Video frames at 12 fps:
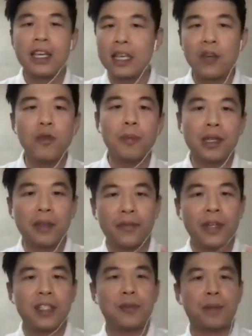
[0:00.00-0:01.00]
he would be the
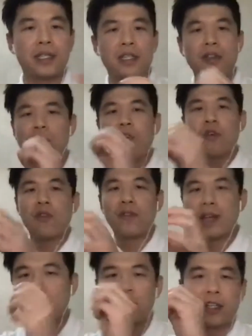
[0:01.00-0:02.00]
first person to go
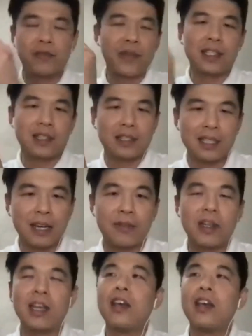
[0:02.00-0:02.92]
over and try to fix the stuff.